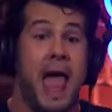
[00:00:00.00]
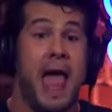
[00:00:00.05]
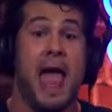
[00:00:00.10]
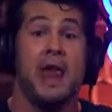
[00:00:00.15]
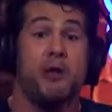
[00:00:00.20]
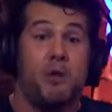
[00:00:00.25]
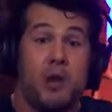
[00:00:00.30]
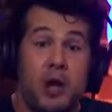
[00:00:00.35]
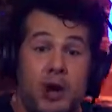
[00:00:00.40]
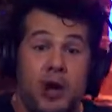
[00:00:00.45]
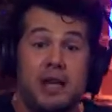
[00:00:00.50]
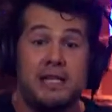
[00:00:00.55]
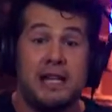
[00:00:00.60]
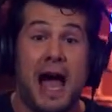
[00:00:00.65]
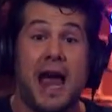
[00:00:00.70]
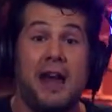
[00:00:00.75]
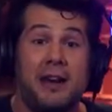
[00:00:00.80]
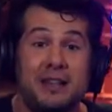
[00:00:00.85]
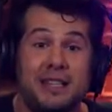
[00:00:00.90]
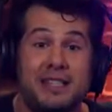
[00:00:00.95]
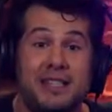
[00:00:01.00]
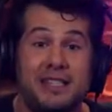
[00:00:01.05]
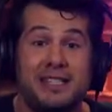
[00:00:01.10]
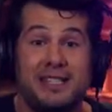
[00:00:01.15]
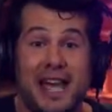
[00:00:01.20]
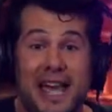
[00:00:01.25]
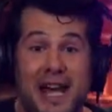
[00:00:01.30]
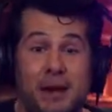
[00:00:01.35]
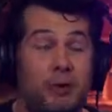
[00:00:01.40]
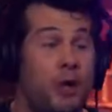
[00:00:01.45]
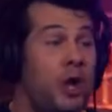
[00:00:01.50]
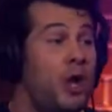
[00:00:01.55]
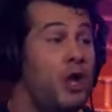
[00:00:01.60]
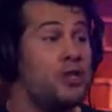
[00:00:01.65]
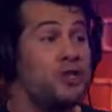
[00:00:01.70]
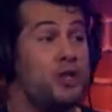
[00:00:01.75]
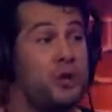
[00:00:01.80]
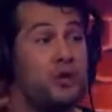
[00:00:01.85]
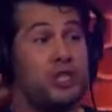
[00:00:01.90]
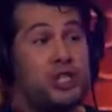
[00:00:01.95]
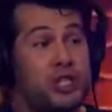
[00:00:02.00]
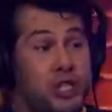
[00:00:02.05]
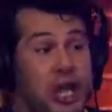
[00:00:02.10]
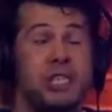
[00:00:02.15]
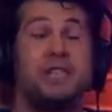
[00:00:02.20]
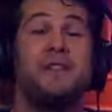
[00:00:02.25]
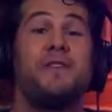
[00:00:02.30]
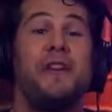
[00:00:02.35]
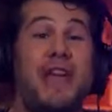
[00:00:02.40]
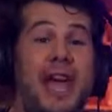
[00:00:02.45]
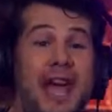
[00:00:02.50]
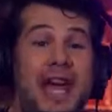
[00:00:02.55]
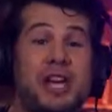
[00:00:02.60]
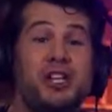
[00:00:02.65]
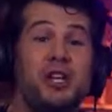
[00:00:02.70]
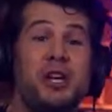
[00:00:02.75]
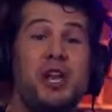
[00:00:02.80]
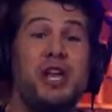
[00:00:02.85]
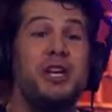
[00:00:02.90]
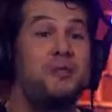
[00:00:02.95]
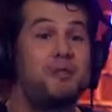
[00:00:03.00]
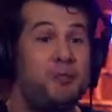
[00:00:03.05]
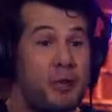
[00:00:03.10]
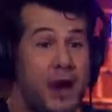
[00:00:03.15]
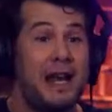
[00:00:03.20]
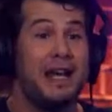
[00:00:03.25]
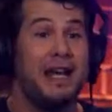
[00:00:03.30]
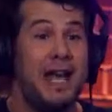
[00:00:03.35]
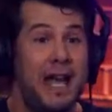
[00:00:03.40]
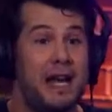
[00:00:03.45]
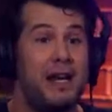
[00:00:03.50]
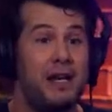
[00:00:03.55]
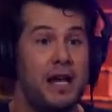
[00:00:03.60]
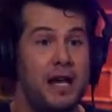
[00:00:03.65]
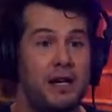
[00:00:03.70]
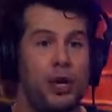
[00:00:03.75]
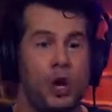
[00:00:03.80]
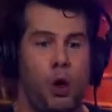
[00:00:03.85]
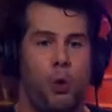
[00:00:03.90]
And we are entirely sustainable. So the justification is predicated on,